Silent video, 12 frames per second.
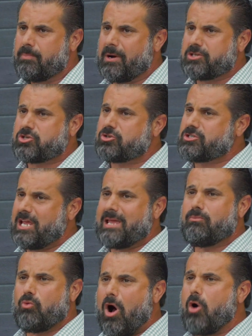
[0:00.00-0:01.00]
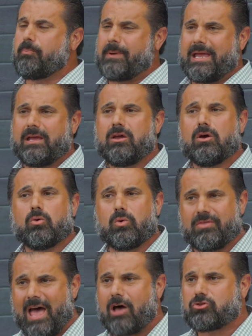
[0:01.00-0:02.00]
but your team won't be
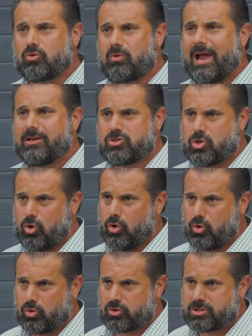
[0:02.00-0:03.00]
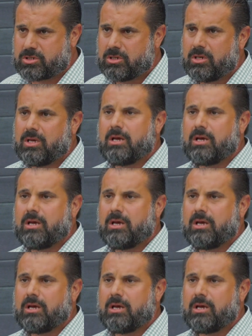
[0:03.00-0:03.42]
without the right tools.